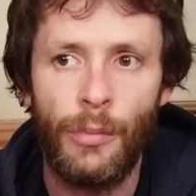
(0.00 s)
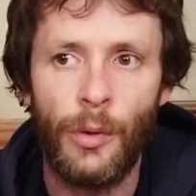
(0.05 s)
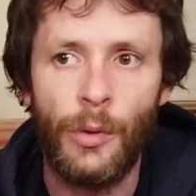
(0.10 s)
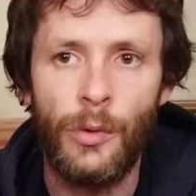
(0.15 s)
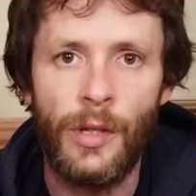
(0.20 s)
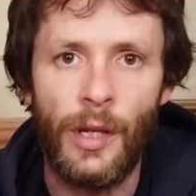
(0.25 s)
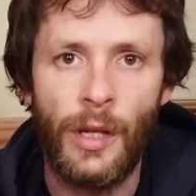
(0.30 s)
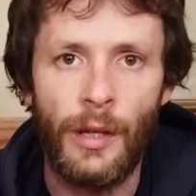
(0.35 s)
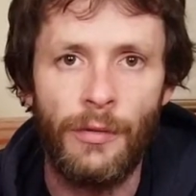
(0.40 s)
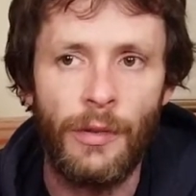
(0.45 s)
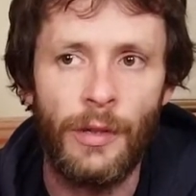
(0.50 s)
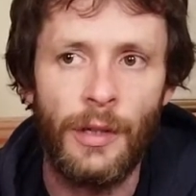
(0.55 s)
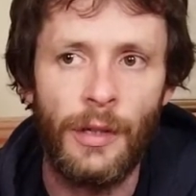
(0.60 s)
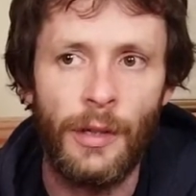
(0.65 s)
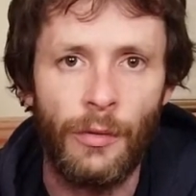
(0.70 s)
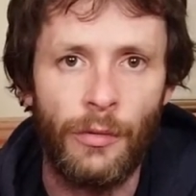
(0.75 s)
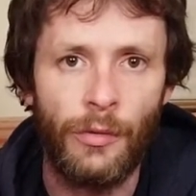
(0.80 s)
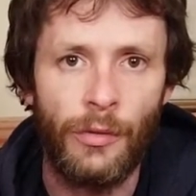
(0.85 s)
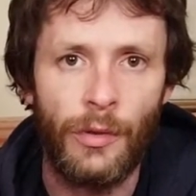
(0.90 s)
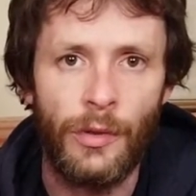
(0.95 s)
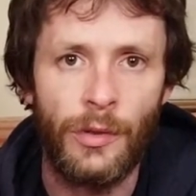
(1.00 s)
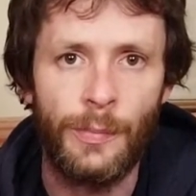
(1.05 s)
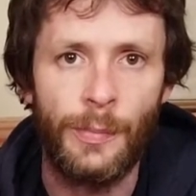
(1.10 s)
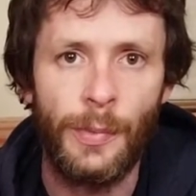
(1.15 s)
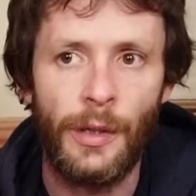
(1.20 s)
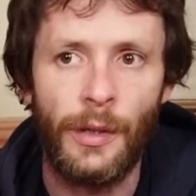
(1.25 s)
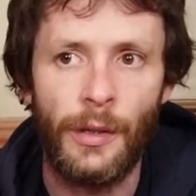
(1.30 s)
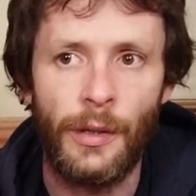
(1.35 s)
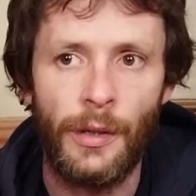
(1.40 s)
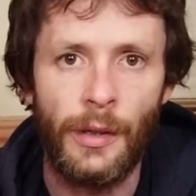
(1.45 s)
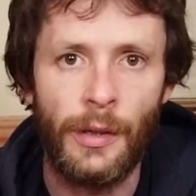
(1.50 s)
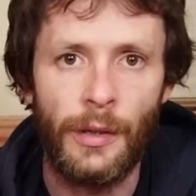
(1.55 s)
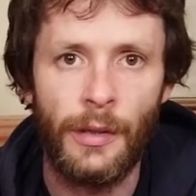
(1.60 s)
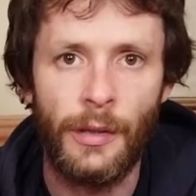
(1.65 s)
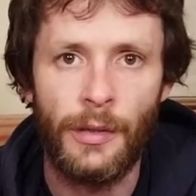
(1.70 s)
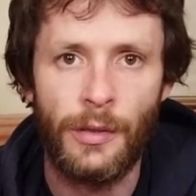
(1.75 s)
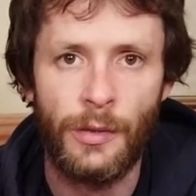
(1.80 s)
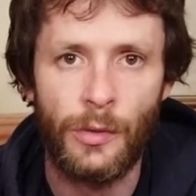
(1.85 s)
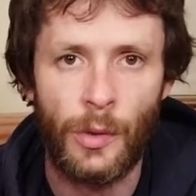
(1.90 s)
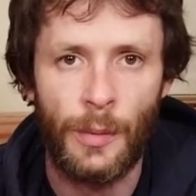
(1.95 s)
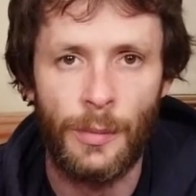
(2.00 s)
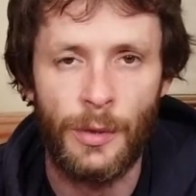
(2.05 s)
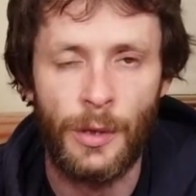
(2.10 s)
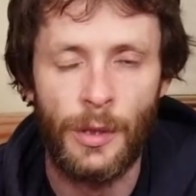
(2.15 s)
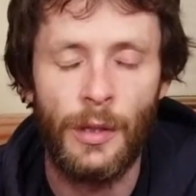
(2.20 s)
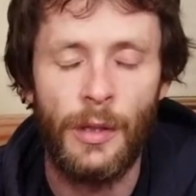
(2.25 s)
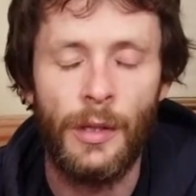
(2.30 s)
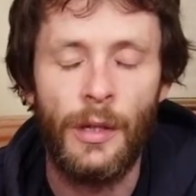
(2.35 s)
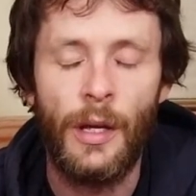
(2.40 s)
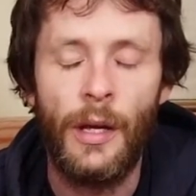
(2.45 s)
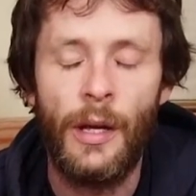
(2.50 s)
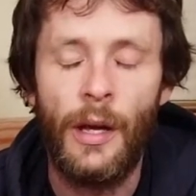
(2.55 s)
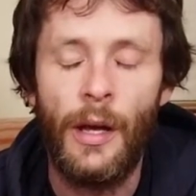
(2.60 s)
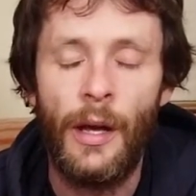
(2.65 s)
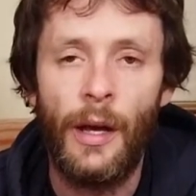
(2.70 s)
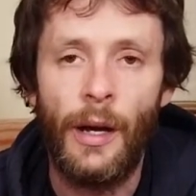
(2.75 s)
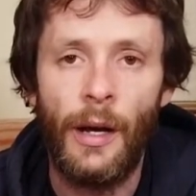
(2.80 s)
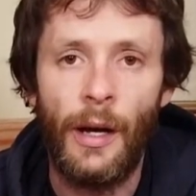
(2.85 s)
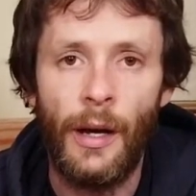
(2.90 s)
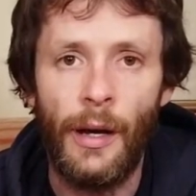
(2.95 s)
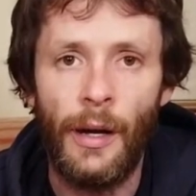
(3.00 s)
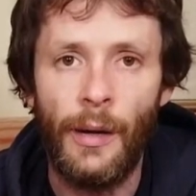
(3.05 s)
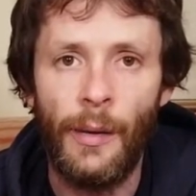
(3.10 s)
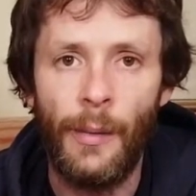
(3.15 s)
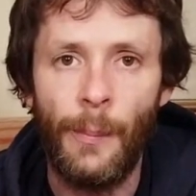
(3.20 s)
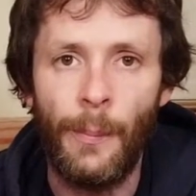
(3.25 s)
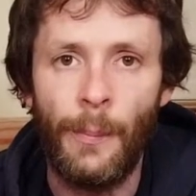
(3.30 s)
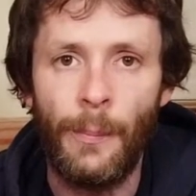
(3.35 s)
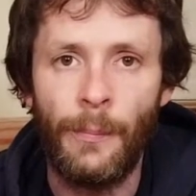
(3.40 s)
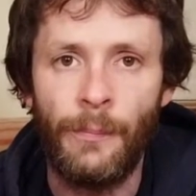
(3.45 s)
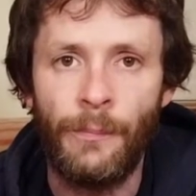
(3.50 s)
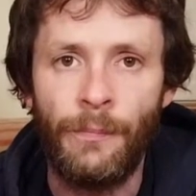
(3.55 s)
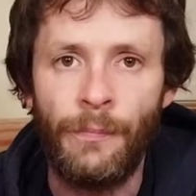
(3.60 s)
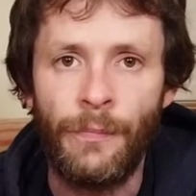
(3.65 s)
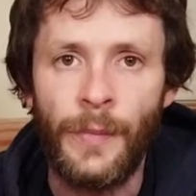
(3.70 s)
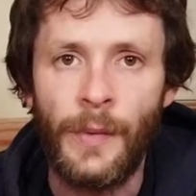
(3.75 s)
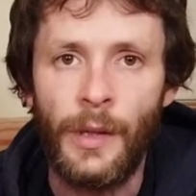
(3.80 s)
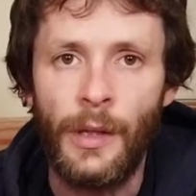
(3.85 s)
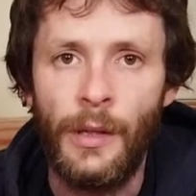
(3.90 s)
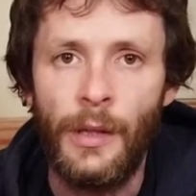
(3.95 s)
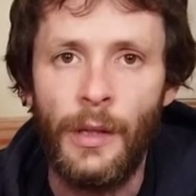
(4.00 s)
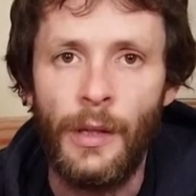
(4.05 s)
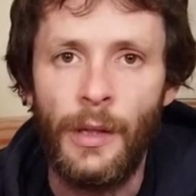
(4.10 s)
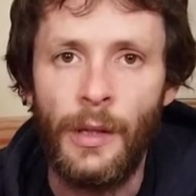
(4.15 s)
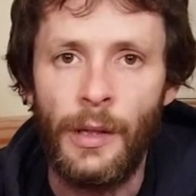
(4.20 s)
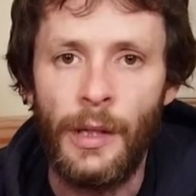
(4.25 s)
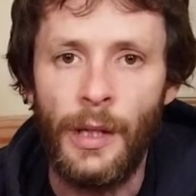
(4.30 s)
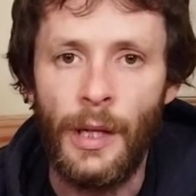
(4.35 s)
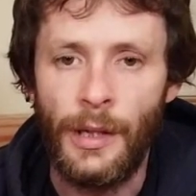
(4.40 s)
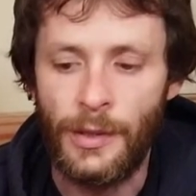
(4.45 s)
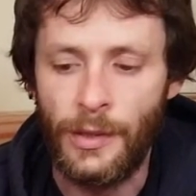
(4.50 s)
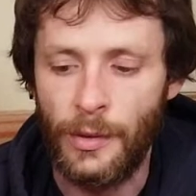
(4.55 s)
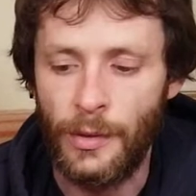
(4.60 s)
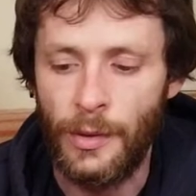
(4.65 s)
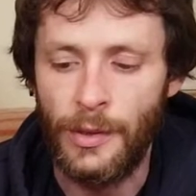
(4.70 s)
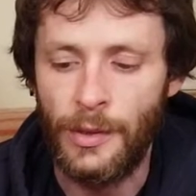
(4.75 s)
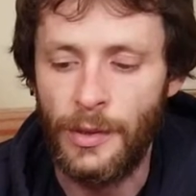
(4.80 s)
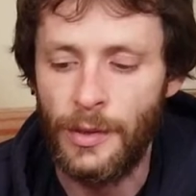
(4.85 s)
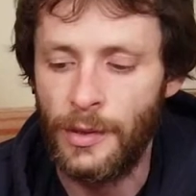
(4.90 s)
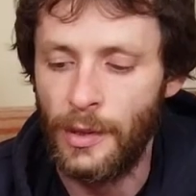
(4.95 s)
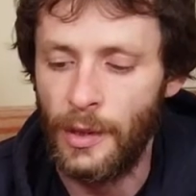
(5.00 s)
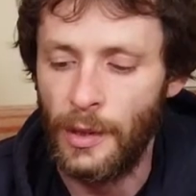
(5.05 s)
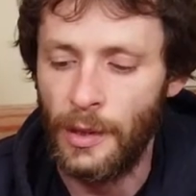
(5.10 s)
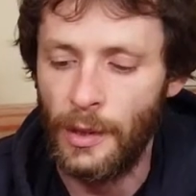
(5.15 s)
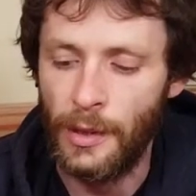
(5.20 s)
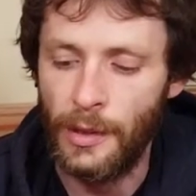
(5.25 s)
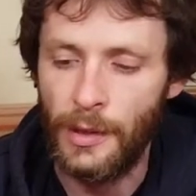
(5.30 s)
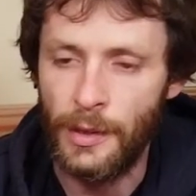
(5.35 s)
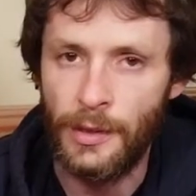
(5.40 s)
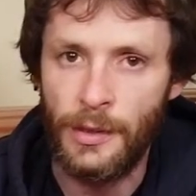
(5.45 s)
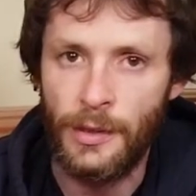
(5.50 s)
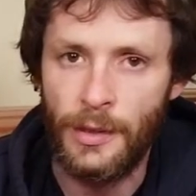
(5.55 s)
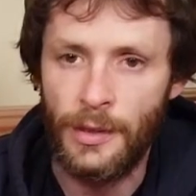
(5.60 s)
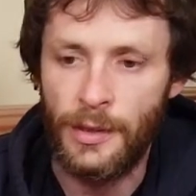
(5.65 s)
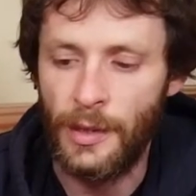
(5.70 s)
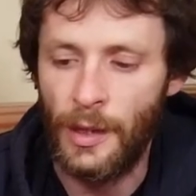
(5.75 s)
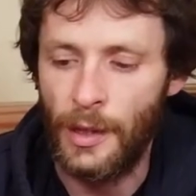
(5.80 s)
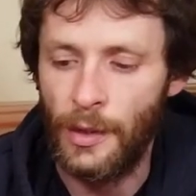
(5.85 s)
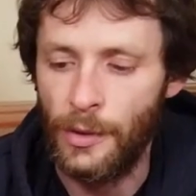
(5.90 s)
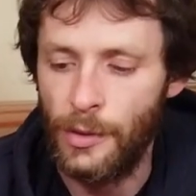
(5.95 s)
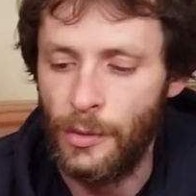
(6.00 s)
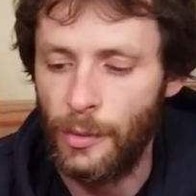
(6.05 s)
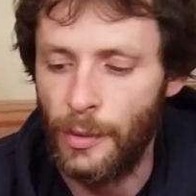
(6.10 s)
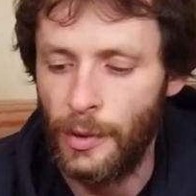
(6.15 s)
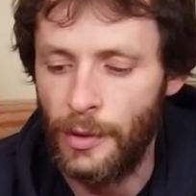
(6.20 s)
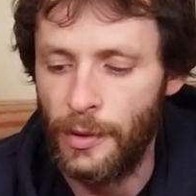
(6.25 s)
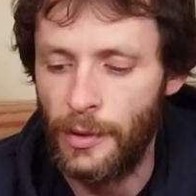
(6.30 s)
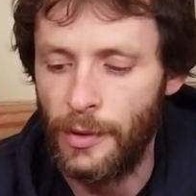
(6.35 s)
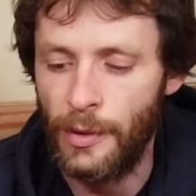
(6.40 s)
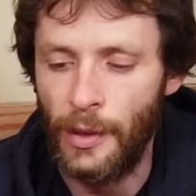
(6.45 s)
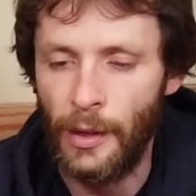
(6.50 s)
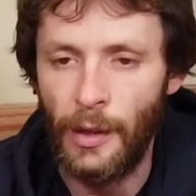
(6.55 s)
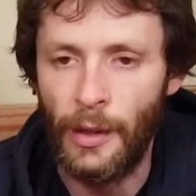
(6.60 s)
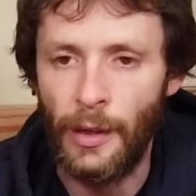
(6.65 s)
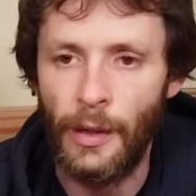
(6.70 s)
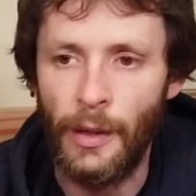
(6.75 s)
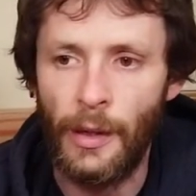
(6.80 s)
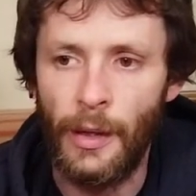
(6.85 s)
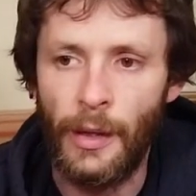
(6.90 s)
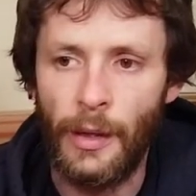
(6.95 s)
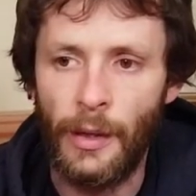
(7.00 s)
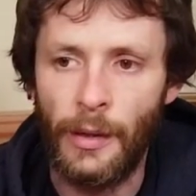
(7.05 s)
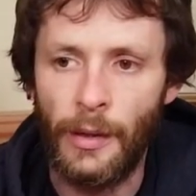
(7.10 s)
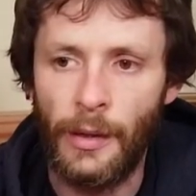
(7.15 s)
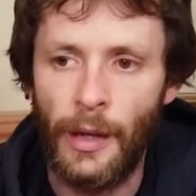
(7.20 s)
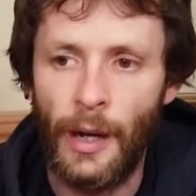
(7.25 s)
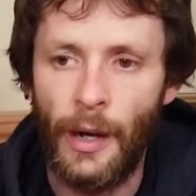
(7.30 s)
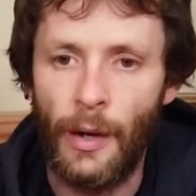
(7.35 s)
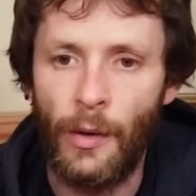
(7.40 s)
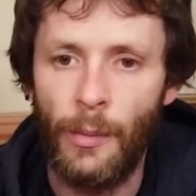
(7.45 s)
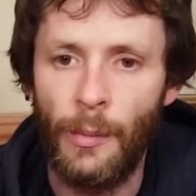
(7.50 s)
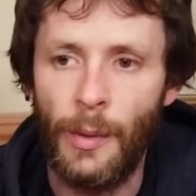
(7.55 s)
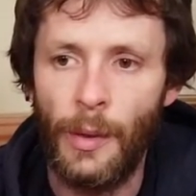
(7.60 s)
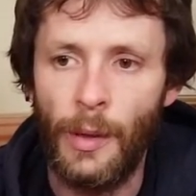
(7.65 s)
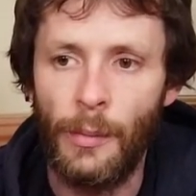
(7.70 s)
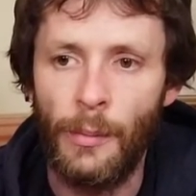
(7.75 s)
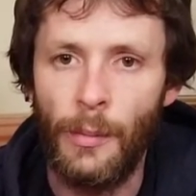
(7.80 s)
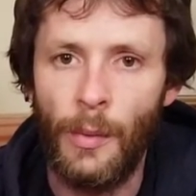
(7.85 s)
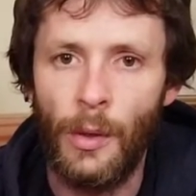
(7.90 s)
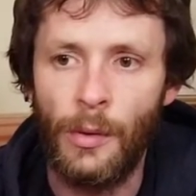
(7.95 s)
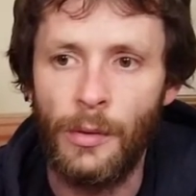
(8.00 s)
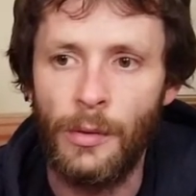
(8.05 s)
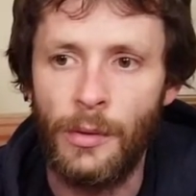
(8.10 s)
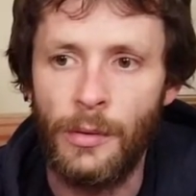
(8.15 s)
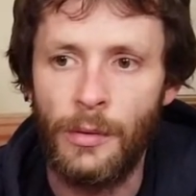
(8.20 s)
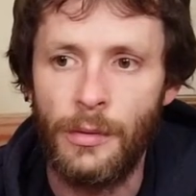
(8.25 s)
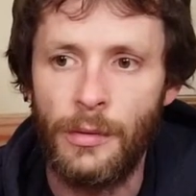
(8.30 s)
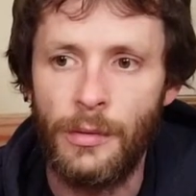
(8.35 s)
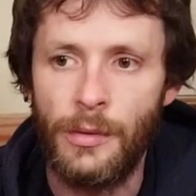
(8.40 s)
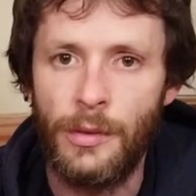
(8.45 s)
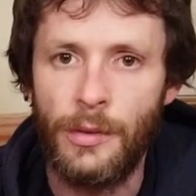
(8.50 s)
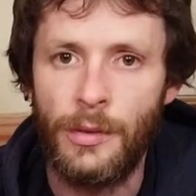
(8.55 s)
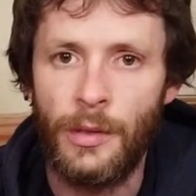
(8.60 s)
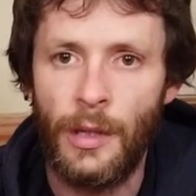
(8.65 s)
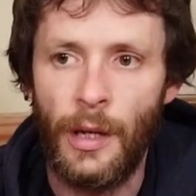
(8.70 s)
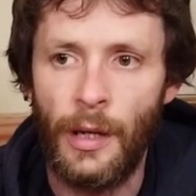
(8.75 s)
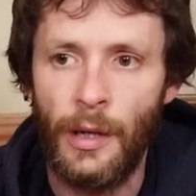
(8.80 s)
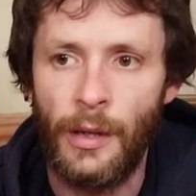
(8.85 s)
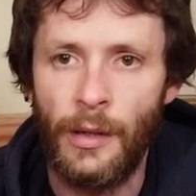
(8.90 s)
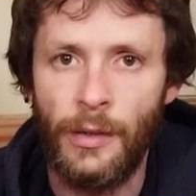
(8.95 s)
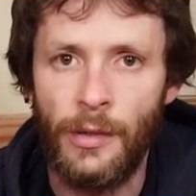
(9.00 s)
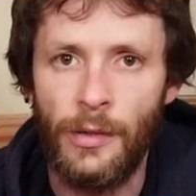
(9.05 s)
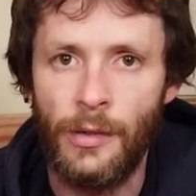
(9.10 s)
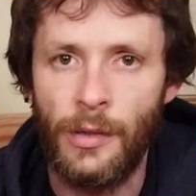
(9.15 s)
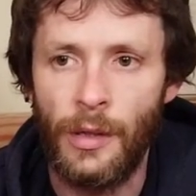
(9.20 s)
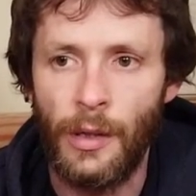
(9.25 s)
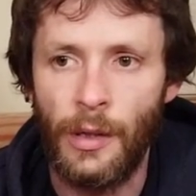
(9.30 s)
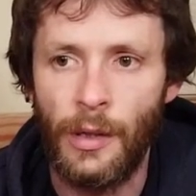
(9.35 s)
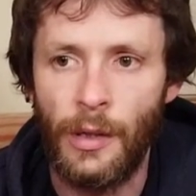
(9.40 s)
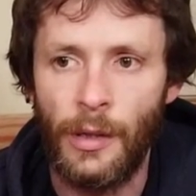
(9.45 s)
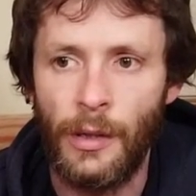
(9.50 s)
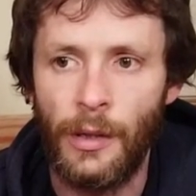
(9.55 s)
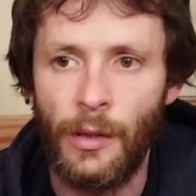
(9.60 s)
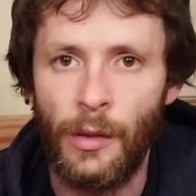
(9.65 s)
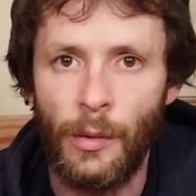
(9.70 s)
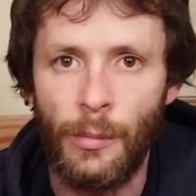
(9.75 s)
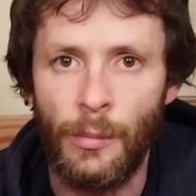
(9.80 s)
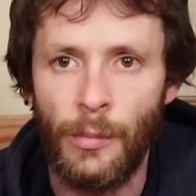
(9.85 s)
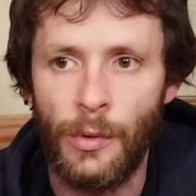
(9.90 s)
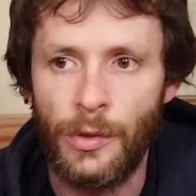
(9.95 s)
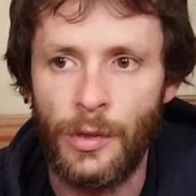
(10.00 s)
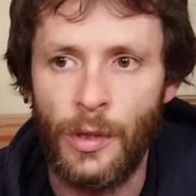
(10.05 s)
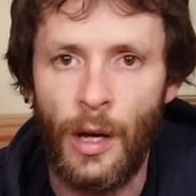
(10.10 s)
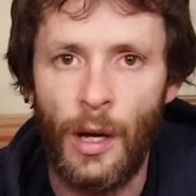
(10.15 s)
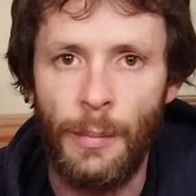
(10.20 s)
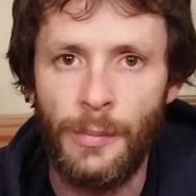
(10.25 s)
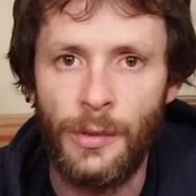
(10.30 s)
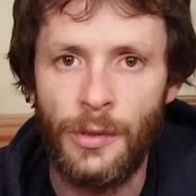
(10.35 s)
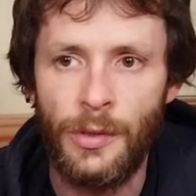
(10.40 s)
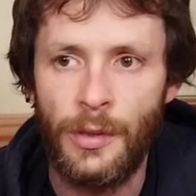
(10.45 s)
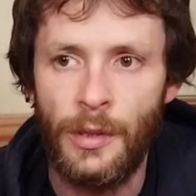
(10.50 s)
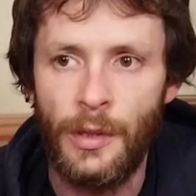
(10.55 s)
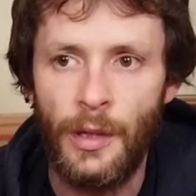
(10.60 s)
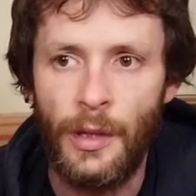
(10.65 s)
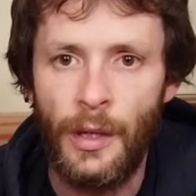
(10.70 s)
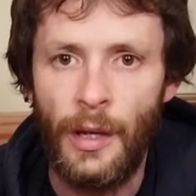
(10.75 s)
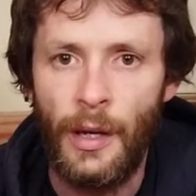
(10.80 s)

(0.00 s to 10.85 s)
brew day video for this beer in the description. Yeah, so this is a stout with caramel malts and Columbus hops.